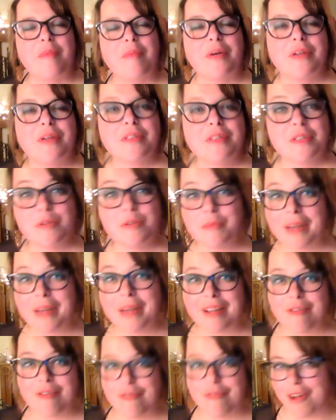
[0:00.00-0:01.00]
But also
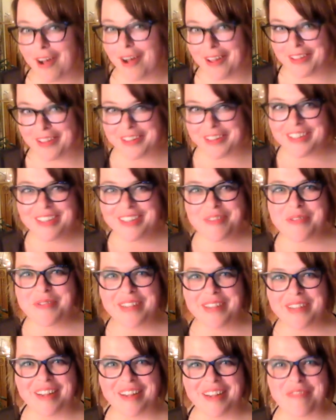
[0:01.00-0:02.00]
my father
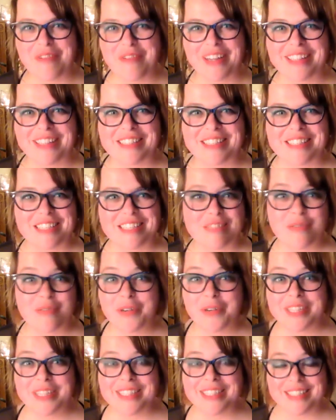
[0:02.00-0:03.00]
finds his
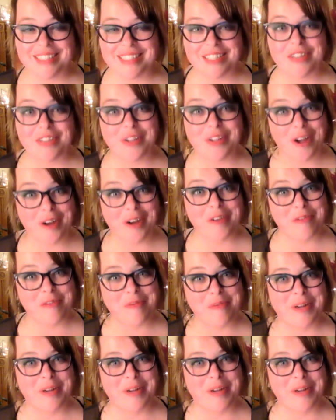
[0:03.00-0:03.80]
voice is in a lot of